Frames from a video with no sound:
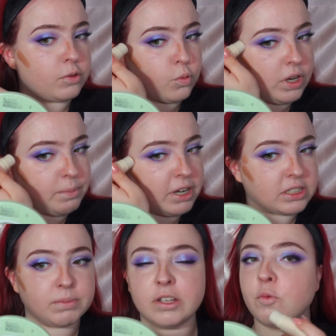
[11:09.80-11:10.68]
Quite
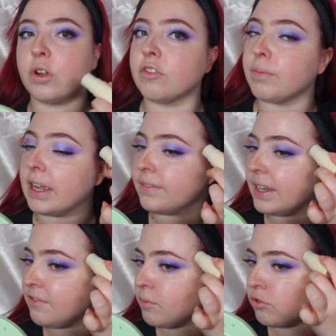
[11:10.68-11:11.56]
possibly one of my
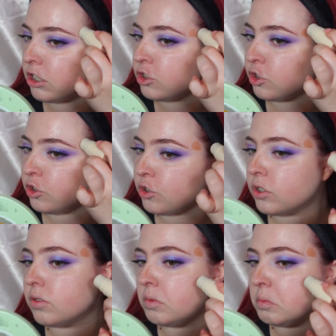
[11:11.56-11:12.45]
favorite
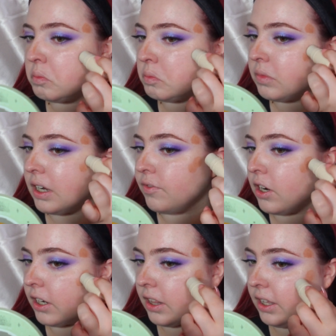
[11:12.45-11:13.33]
bronzers, if
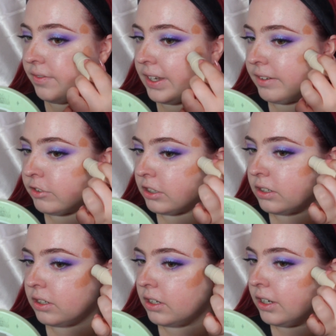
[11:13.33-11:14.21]
not the favorite.
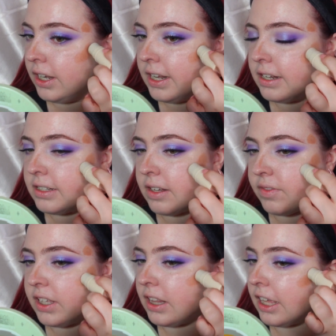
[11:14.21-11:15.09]
It's
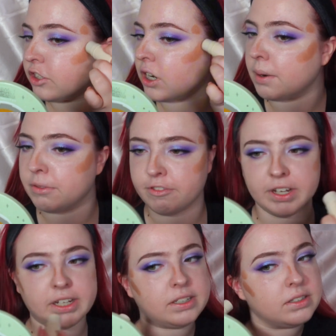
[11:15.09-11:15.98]
definitely like top 3.